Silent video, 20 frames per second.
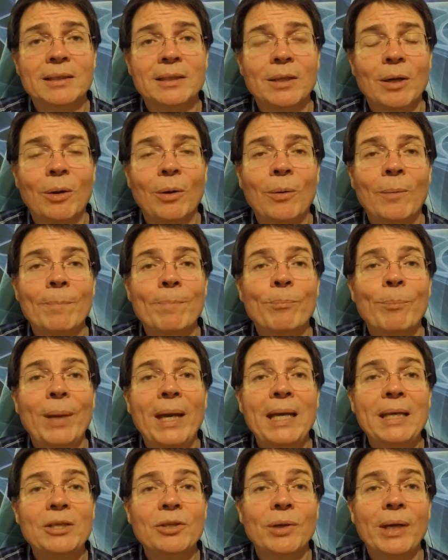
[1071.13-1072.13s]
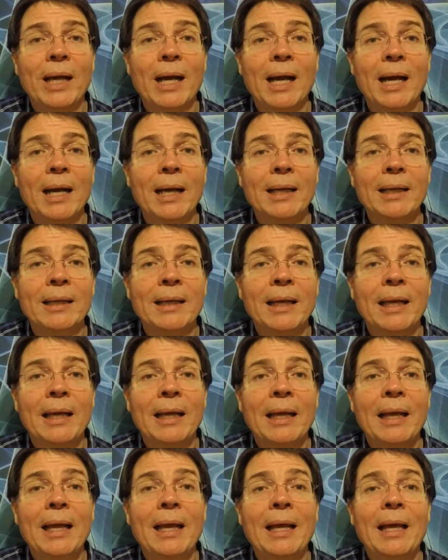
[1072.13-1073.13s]
So
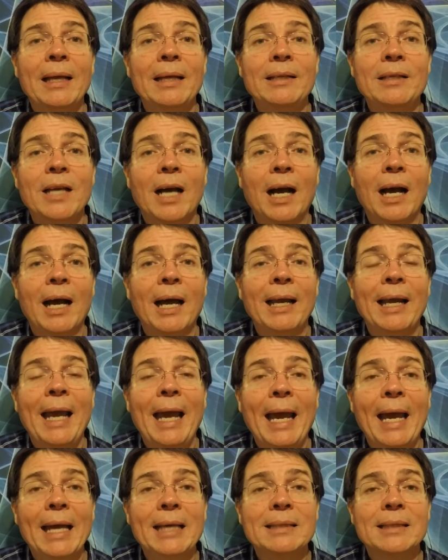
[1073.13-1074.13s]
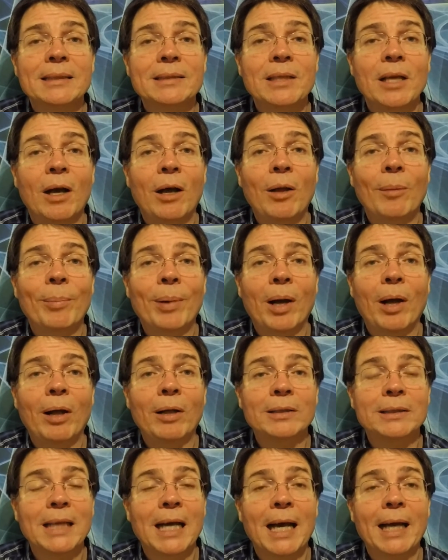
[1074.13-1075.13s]

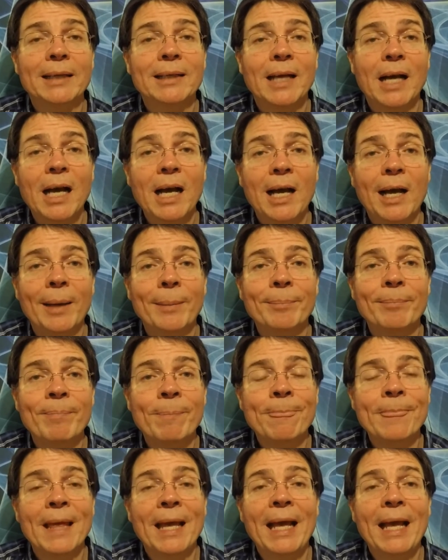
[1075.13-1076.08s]
patreon.asktallpaul.com,